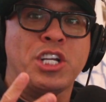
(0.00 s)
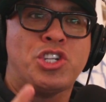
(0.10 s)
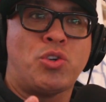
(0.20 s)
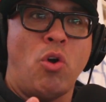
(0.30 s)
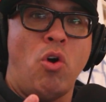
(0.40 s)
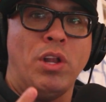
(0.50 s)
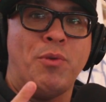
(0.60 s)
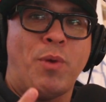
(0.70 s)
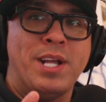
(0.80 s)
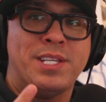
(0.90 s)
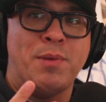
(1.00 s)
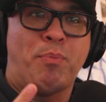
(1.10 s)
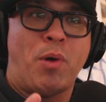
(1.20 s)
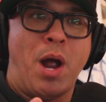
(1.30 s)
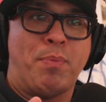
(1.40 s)
to control and raise
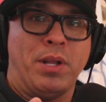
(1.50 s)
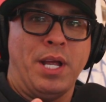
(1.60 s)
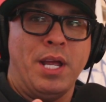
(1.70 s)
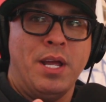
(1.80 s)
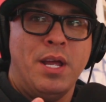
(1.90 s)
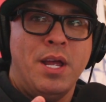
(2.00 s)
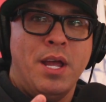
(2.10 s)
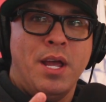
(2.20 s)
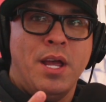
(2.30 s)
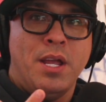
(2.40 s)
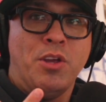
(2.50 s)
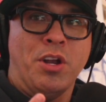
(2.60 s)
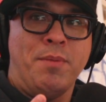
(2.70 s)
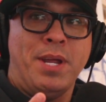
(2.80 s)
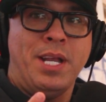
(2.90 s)
them properly. You know what